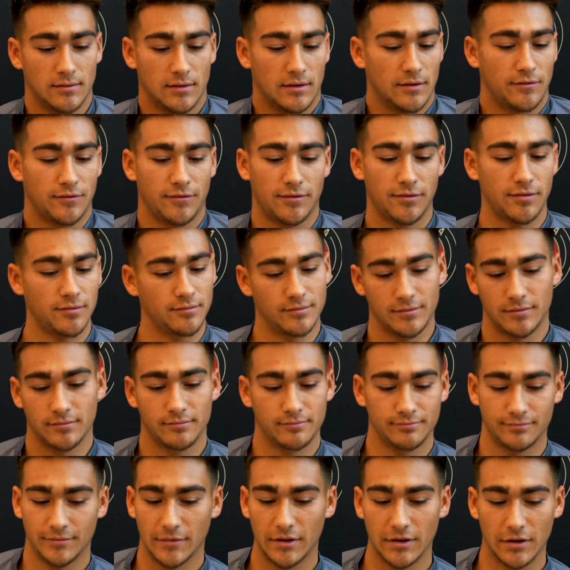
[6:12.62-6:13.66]
if
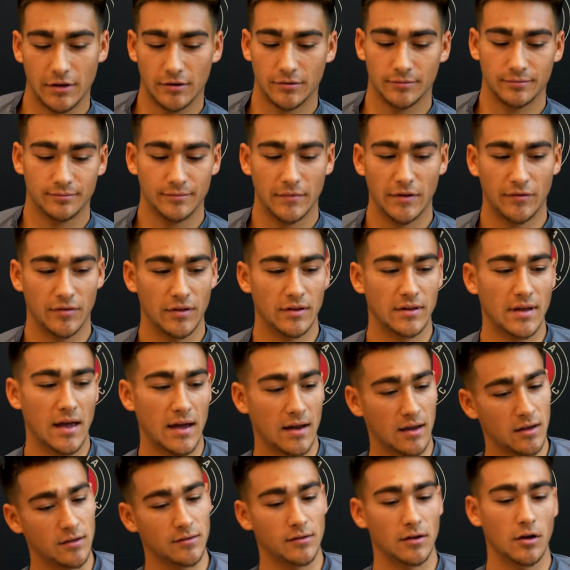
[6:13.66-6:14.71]
you know, if the
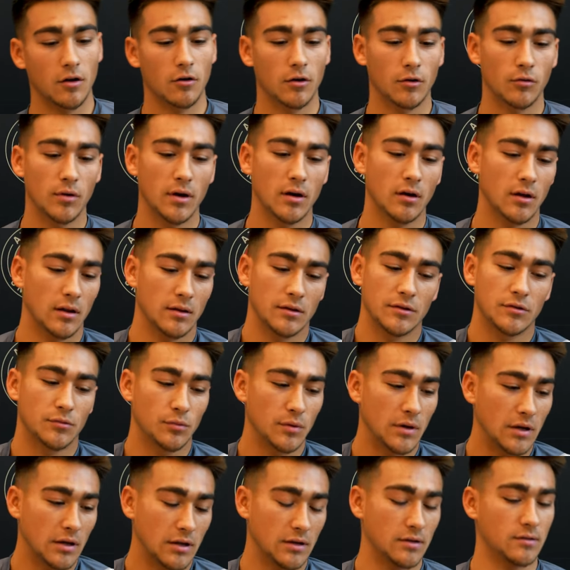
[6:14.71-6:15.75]
attacking isn't going well, at least
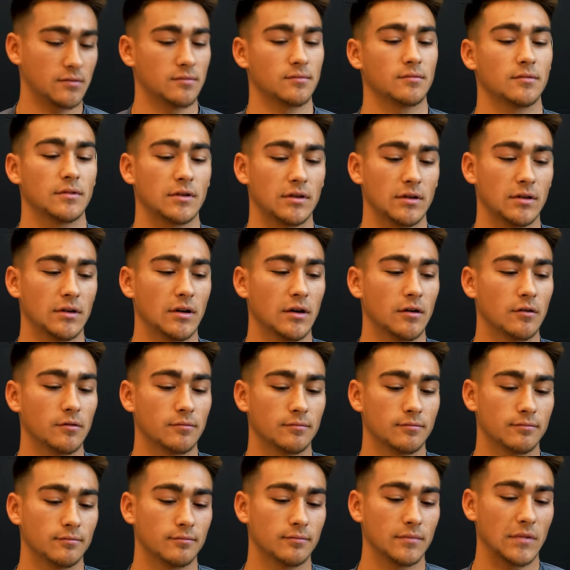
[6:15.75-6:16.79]
we can, you know,
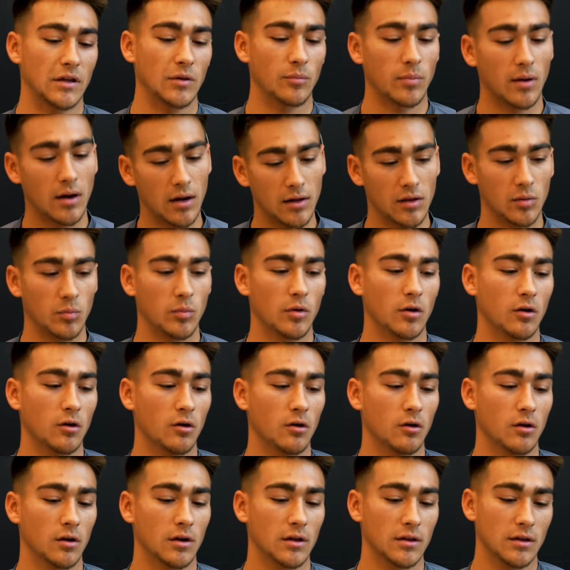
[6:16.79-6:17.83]
get behind the
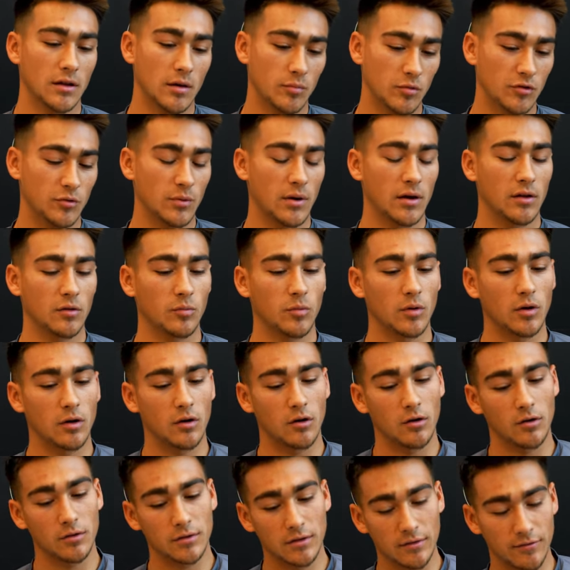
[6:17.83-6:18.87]
ball, get numbers behind the
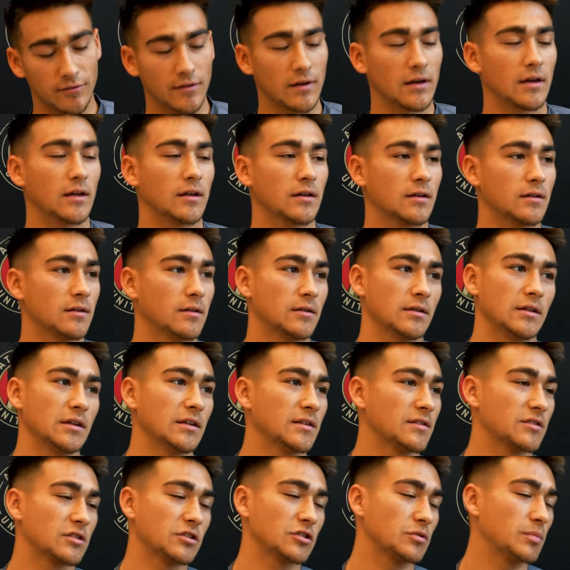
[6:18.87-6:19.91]
ball, defend. And
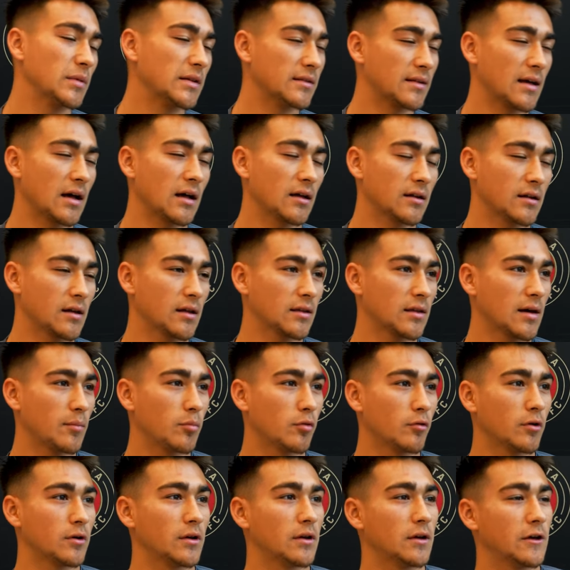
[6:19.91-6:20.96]
it's just mentality at that
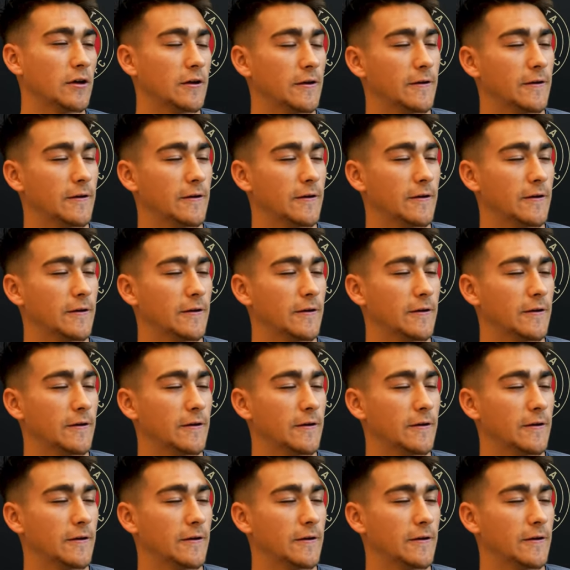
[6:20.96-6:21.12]
point.